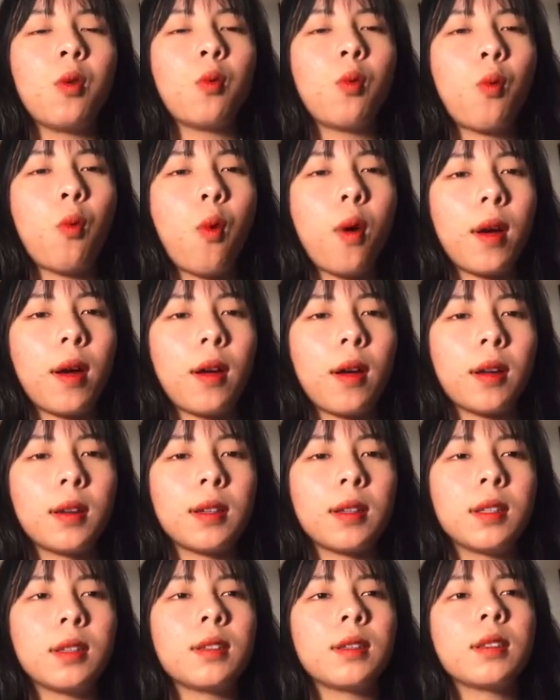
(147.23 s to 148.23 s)

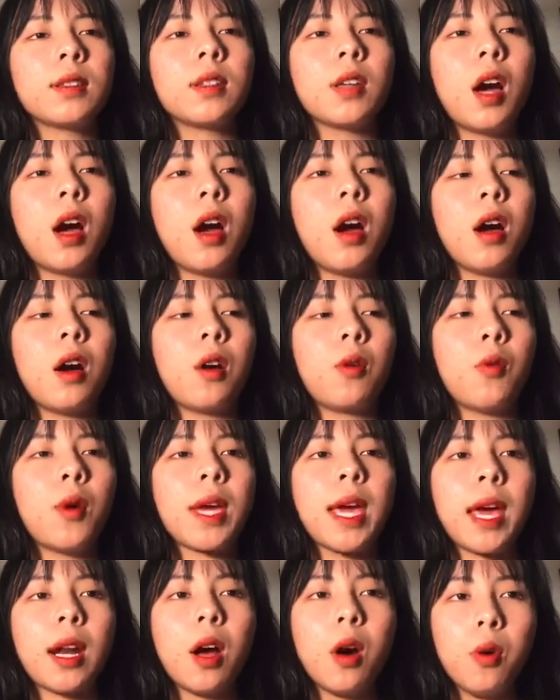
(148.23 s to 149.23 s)
when we
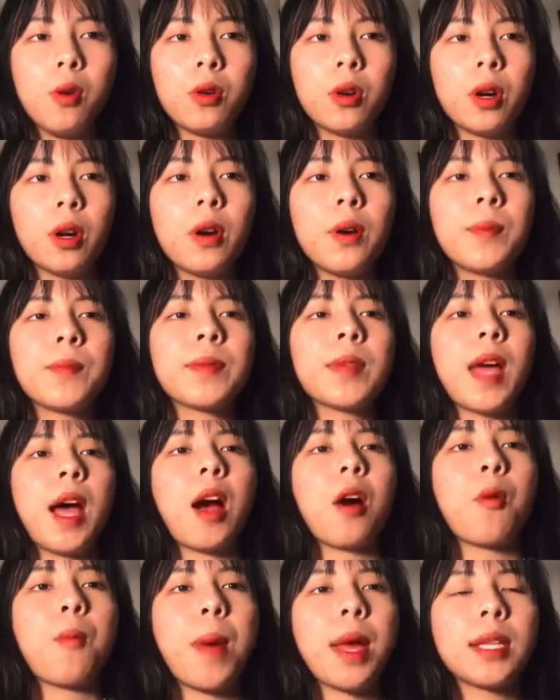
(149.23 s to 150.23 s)
get older,
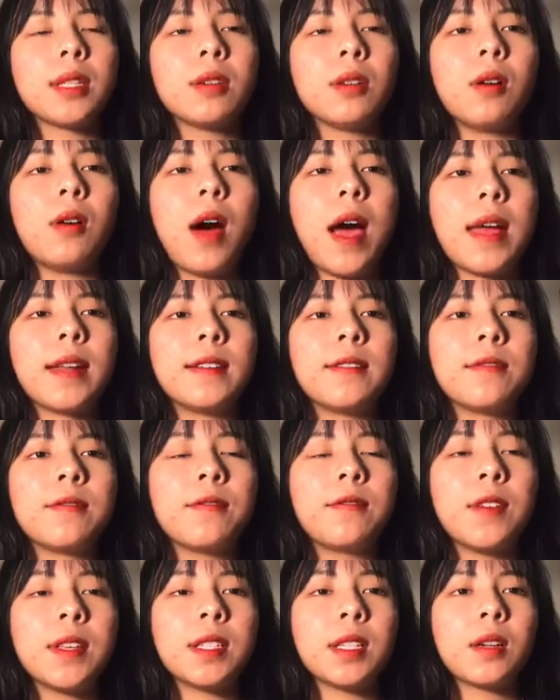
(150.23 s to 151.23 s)
our mental and
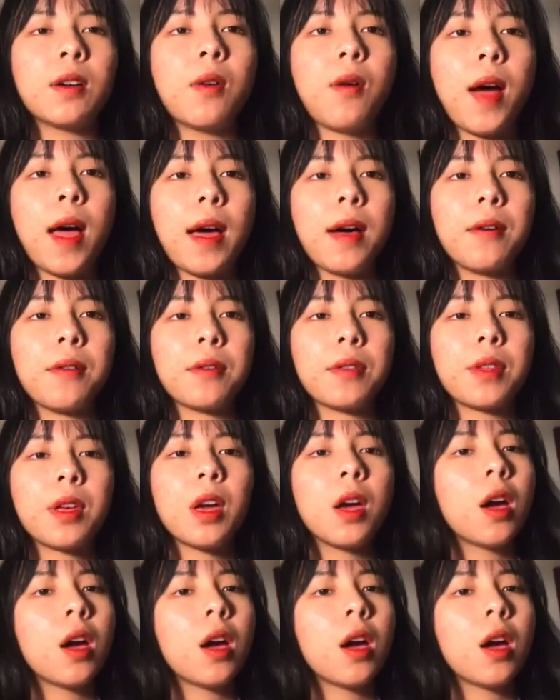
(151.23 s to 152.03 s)
physical health